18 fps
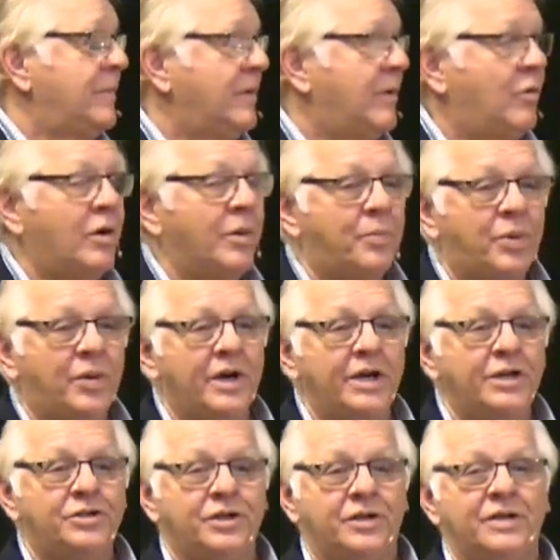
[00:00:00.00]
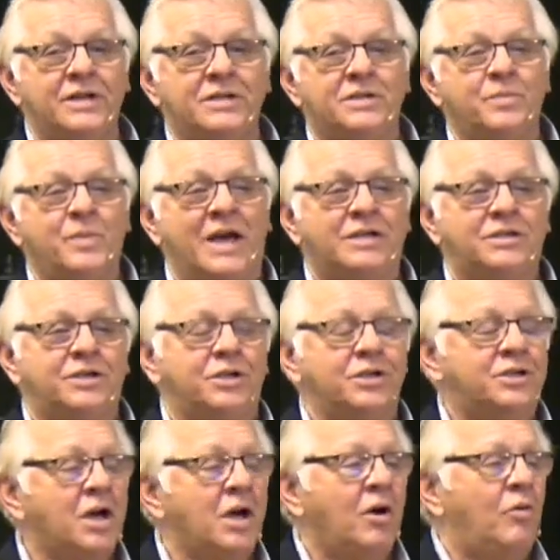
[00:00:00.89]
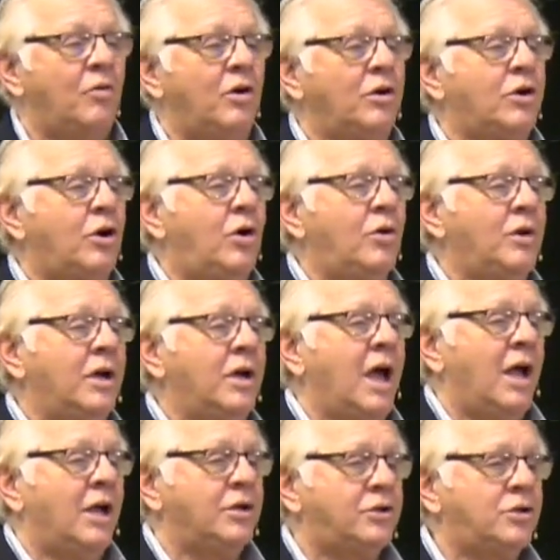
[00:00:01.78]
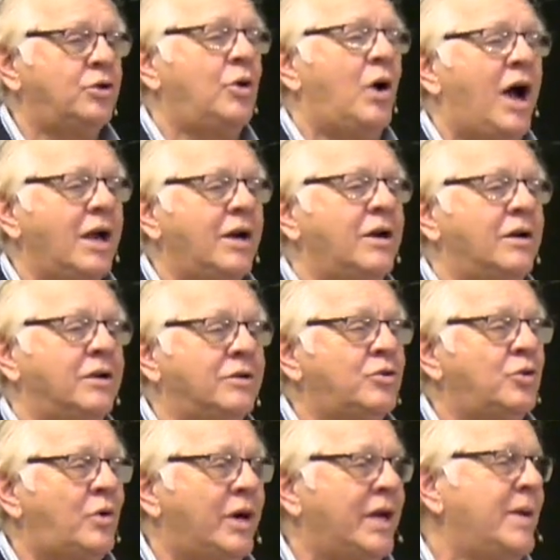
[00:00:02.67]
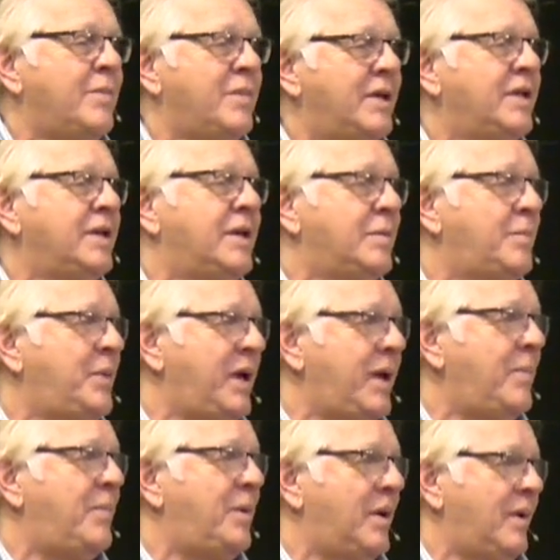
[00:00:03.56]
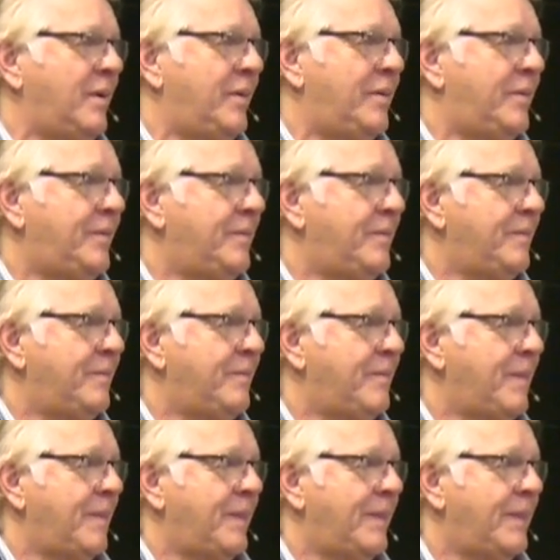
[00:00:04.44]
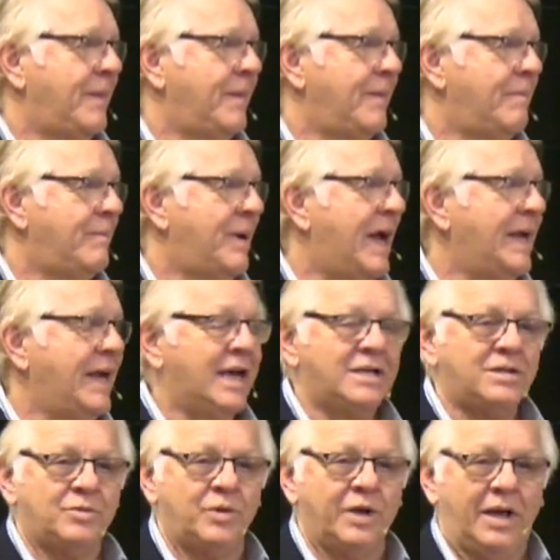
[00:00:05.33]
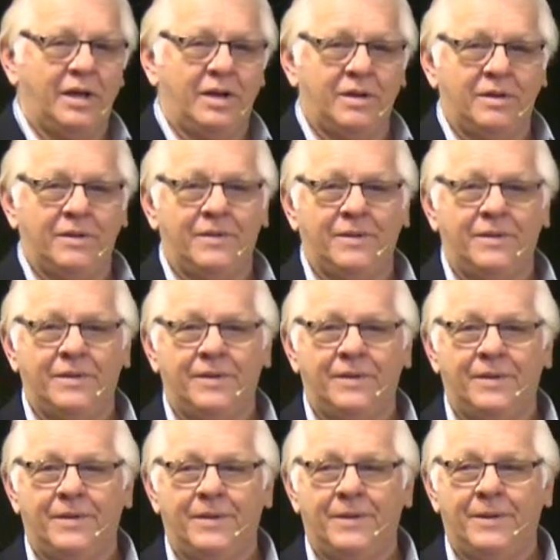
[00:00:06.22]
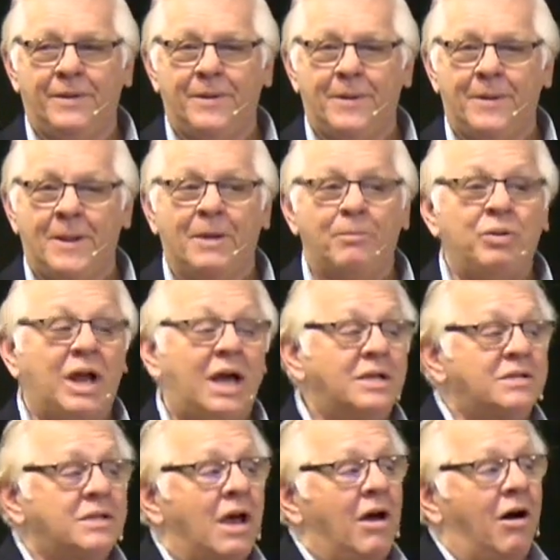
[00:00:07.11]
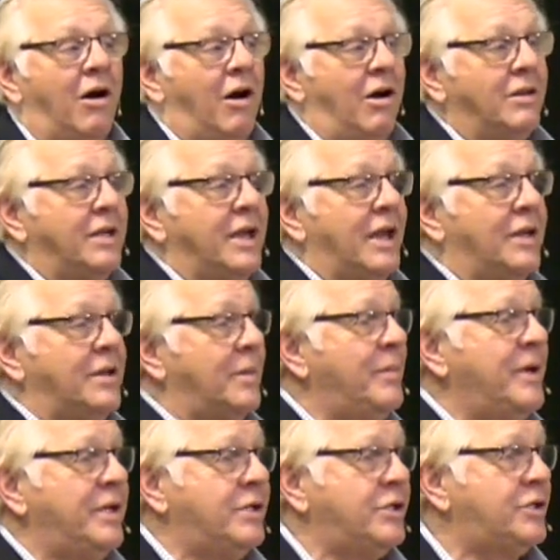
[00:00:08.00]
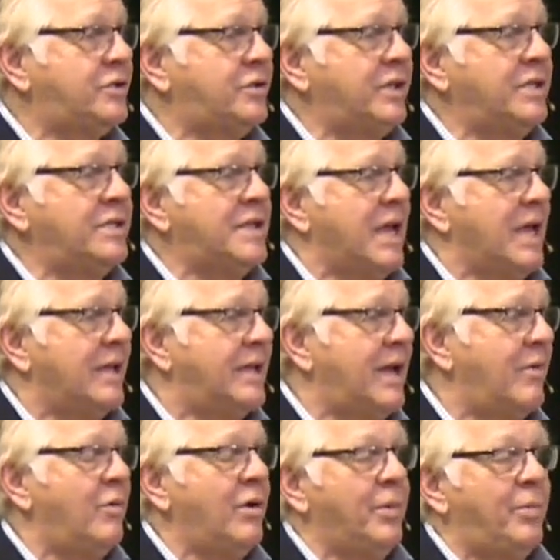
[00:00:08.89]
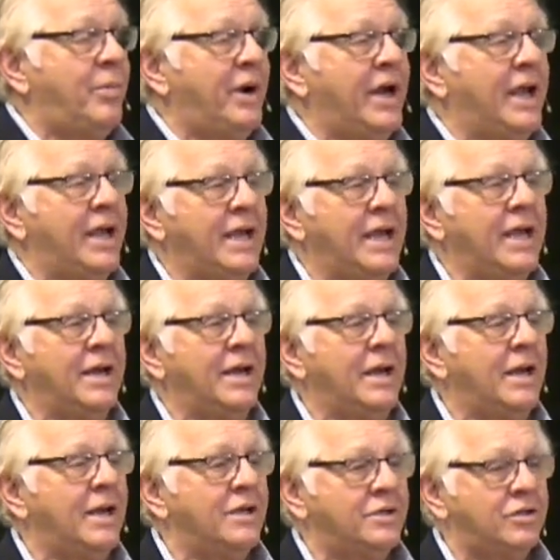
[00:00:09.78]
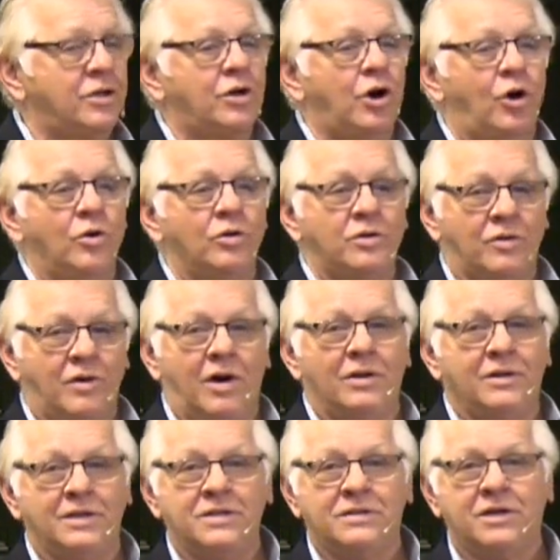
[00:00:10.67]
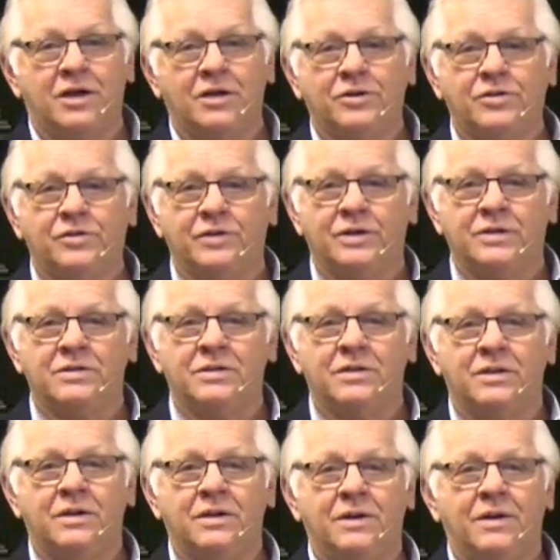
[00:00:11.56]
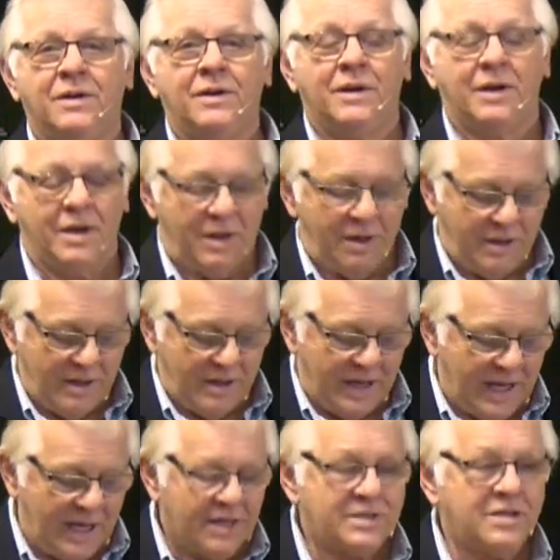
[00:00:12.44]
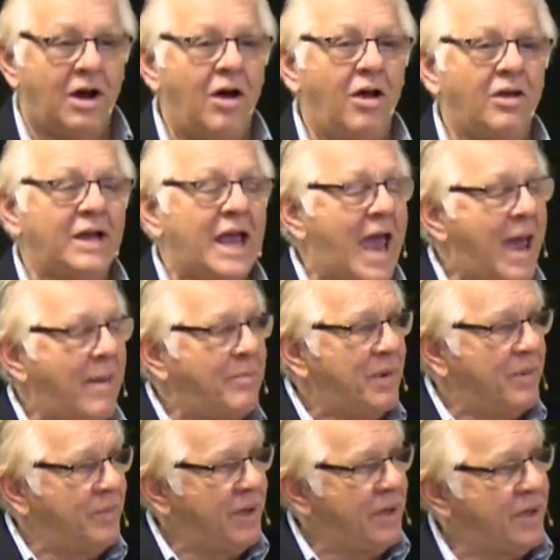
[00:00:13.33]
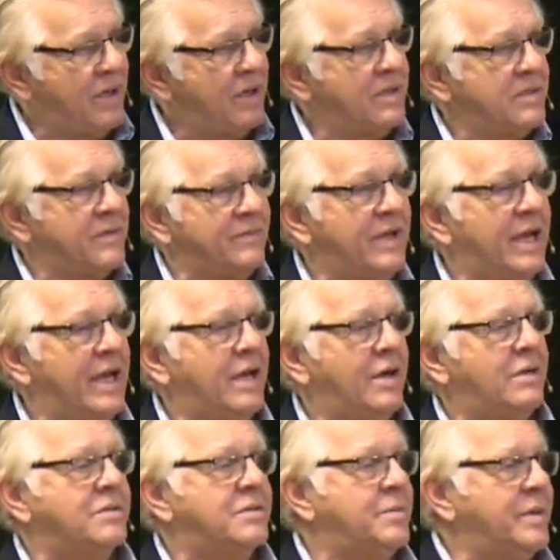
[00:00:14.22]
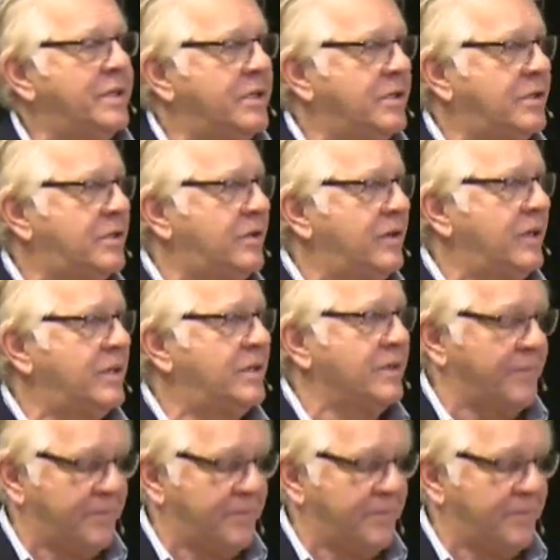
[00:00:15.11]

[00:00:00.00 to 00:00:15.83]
We're preaching. This message will go to 220 million people by next week. Plus all the other ministries that we're bringing in to go to all these countries. And it's all happened because of Lighthouse Ministries.